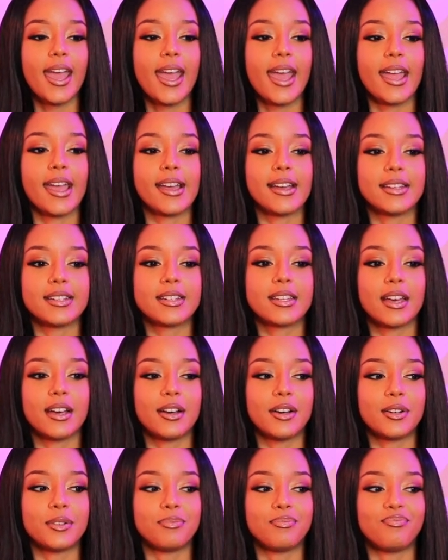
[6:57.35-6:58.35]
and
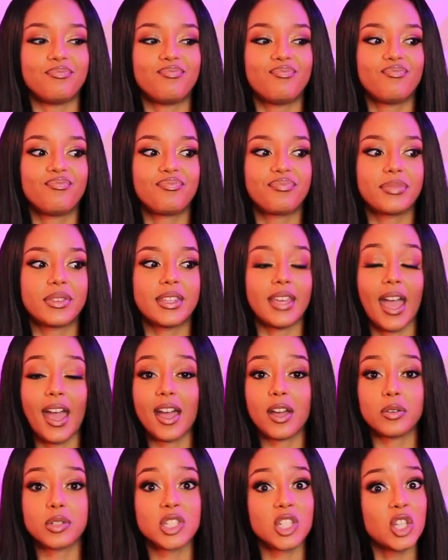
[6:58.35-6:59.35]
um
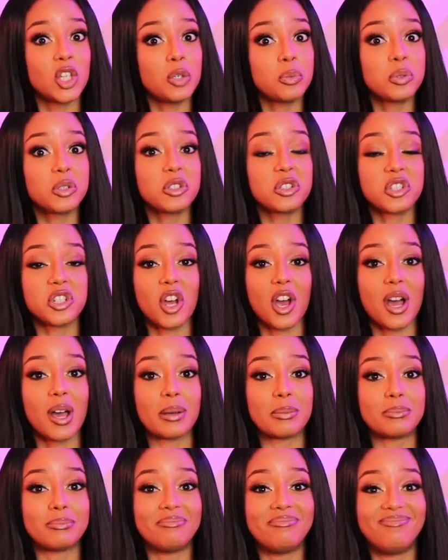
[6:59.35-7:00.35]
yeah it was a cubicle
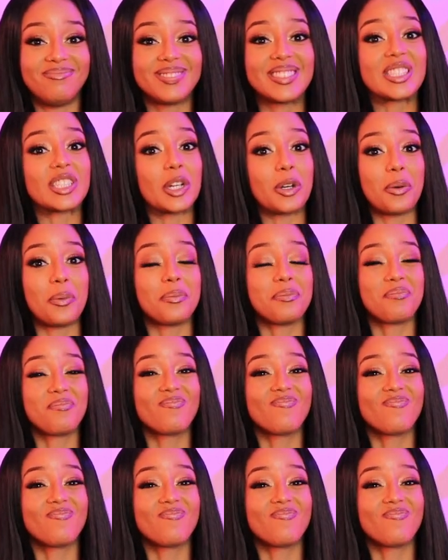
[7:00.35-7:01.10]
job so